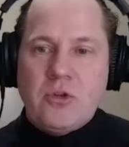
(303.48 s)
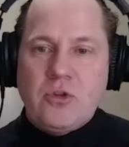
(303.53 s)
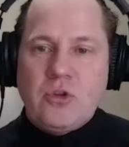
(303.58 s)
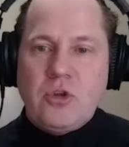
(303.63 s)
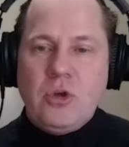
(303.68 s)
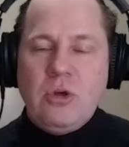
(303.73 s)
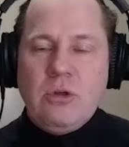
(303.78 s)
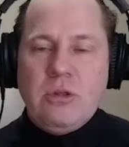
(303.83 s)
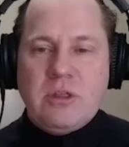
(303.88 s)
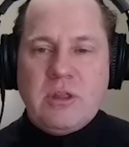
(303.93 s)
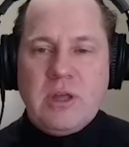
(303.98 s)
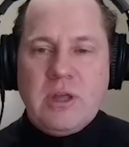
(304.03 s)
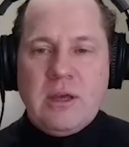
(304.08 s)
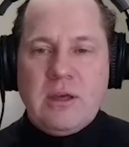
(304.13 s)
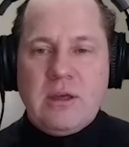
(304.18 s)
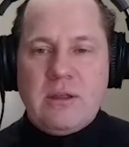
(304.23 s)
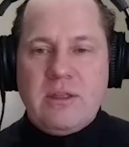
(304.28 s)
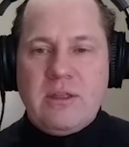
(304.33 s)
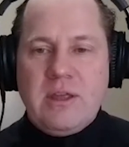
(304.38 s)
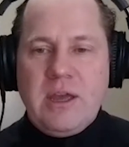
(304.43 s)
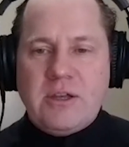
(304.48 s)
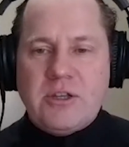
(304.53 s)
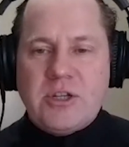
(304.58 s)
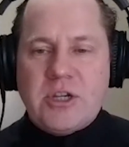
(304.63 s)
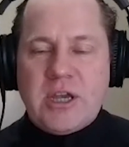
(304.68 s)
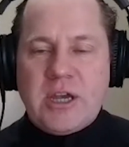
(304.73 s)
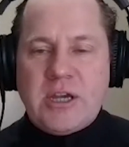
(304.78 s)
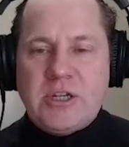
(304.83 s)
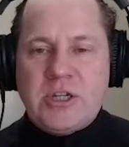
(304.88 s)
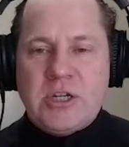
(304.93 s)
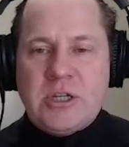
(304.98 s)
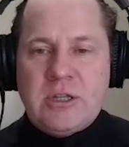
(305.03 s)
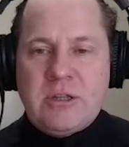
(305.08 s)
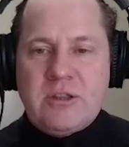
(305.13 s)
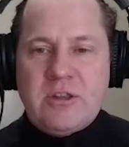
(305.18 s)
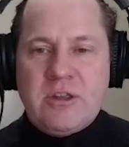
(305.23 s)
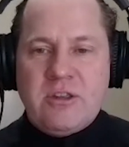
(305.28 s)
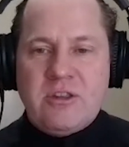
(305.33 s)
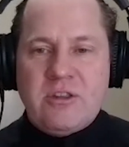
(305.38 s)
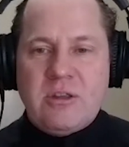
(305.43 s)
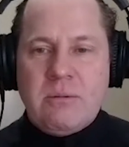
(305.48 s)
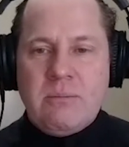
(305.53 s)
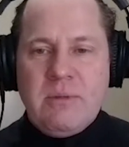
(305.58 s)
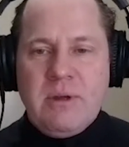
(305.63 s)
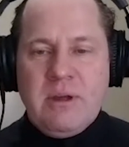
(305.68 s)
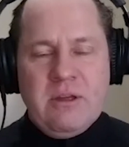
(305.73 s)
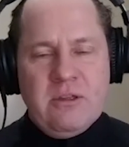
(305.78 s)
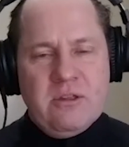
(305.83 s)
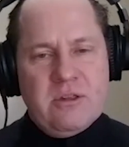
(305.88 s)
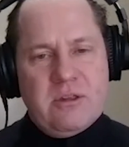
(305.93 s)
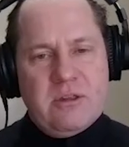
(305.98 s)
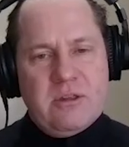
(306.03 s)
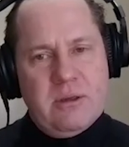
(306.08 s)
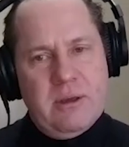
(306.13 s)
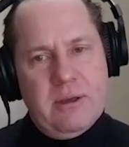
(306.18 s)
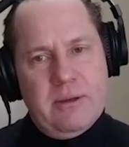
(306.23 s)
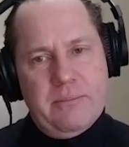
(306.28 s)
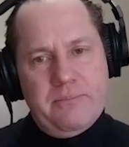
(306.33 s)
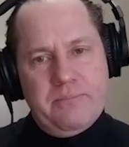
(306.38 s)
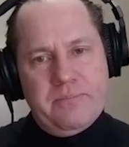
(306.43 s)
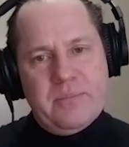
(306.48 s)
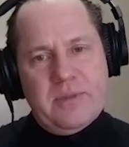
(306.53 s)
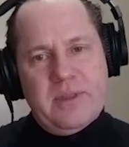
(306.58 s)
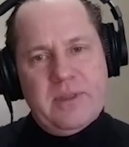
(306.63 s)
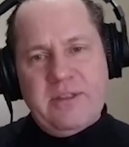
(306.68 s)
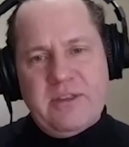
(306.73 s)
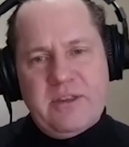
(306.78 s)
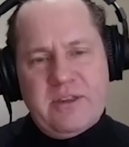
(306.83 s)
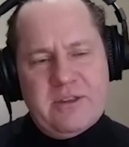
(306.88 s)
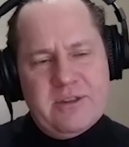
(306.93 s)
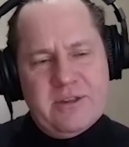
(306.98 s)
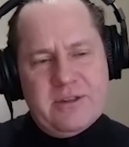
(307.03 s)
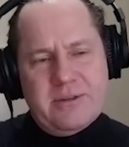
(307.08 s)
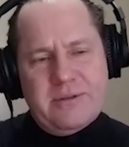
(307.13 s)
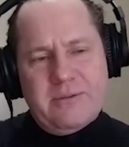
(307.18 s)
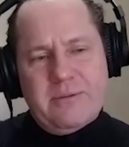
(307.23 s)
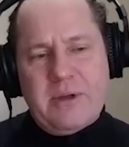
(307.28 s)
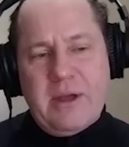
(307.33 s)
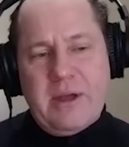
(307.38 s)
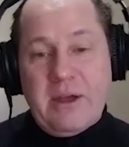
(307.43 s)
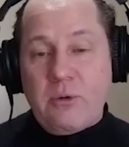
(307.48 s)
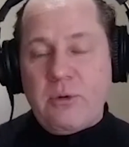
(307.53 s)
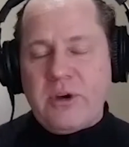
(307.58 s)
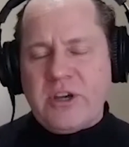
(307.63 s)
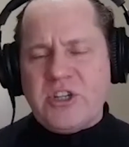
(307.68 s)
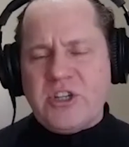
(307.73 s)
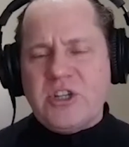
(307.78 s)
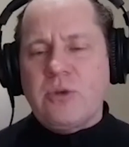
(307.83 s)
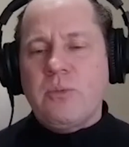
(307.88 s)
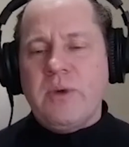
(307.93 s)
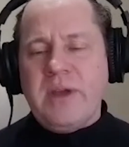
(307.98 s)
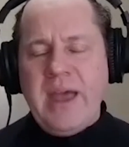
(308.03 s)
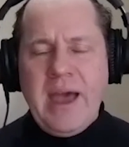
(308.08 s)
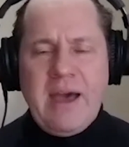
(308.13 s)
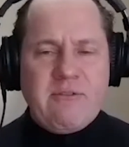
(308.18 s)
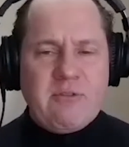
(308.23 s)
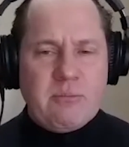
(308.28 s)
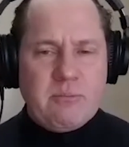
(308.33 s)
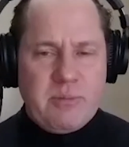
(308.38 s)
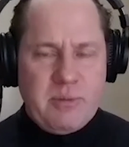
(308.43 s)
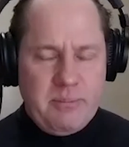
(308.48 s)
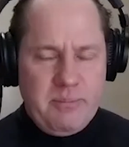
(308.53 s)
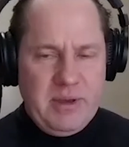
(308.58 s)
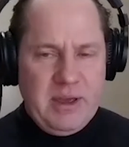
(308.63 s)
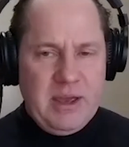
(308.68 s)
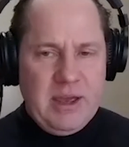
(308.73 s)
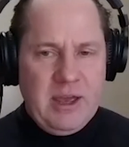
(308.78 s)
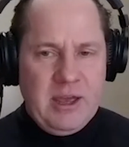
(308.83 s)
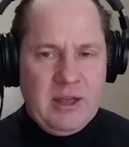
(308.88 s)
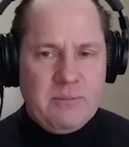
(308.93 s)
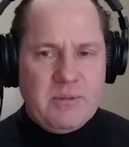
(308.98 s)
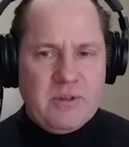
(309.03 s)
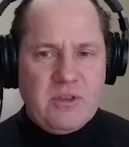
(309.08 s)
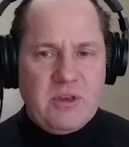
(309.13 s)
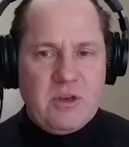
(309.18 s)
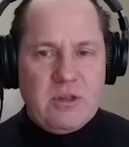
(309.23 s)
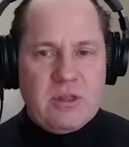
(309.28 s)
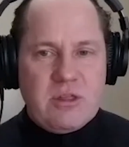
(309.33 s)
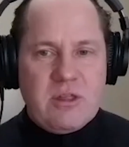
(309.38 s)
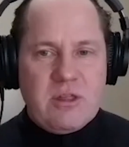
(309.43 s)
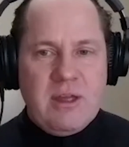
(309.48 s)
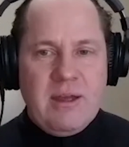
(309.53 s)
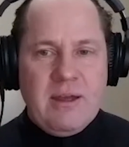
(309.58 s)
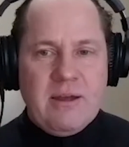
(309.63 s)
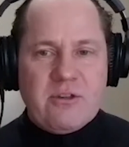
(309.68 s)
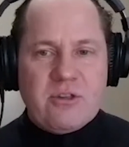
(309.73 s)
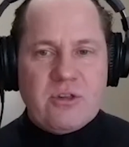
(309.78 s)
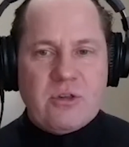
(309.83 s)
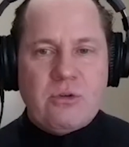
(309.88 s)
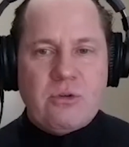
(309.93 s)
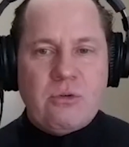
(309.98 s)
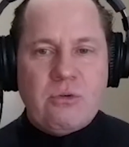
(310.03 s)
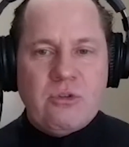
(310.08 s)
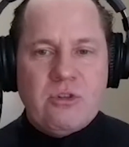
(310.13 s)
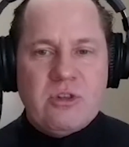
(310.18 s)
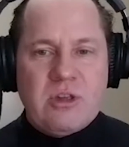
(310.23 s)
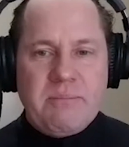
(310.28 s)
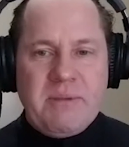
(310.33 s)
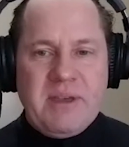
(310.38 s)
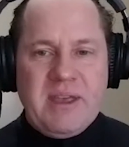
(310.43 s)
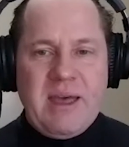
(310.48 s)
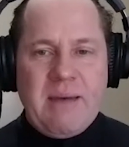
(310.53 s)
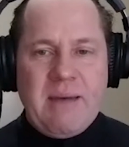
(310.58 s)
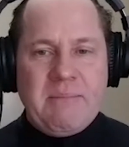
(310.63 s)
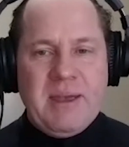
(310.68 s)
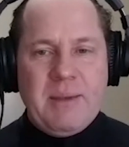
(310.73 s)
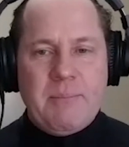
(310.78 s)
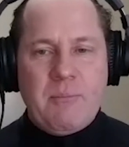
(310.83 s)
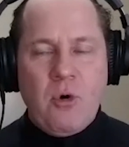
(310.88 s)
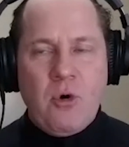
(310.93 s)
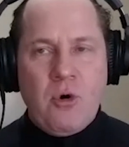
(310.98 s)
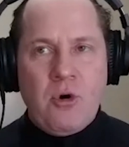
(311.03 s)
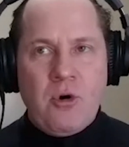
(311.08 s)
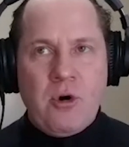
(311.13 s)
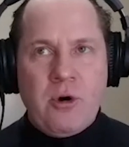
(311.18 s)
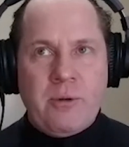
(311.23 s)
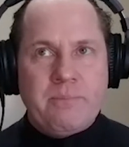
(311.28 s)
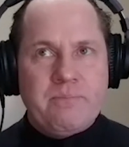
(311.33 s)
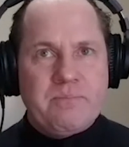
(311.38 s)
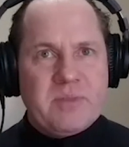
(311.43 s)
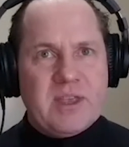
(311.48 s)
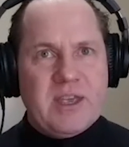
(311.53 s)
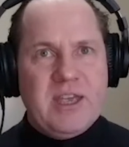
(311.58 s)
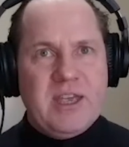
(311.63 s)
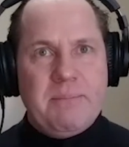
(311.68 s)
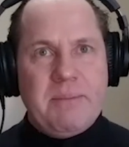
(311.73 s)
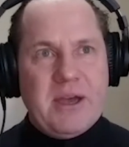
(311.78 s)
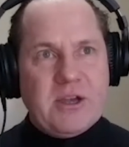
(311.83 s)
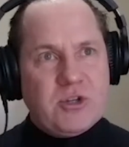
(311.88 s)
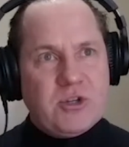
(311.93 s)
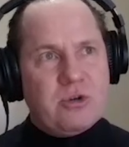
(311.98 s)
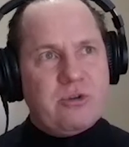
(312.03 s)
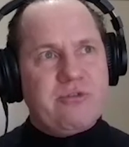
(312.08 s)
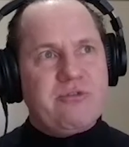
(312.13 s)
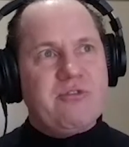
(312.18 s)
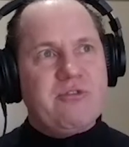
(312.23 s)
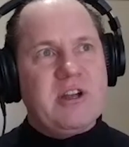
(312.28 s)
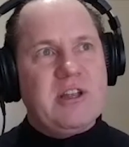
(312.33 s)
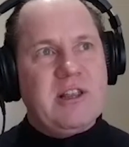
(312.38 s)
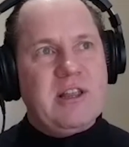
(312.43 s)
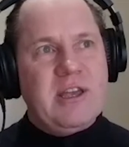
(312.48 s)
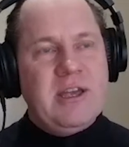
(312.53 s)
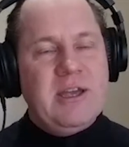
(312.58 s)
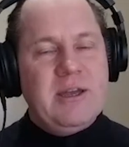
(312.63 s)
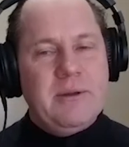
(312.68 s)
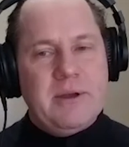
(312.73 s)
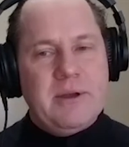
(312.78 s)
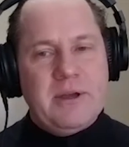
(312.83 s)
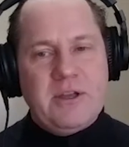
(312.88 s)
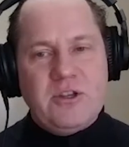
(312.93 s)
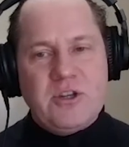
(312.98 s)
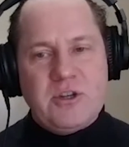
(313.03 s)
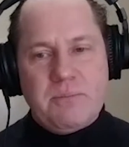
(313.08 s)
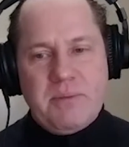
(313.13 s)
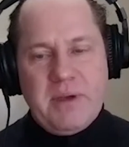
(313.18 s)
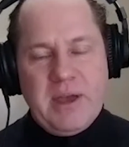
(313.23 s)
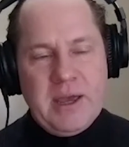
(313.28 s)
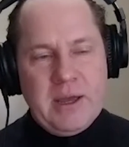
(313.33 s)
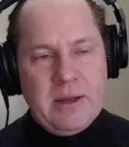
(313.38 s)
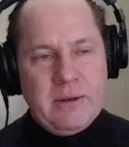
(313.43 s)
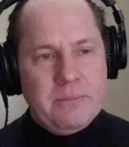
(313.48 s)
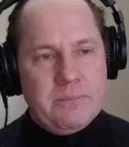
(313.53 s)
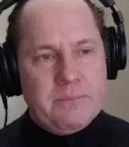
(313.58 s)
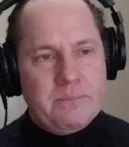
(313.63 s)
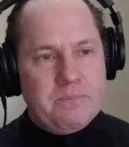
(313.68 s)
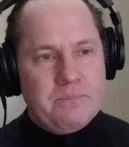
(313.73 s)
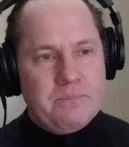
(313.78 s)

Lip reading: Do you think the education system this is a question we haven't prepared, but do you think schools are becoming more Ibasho friendly in Japan?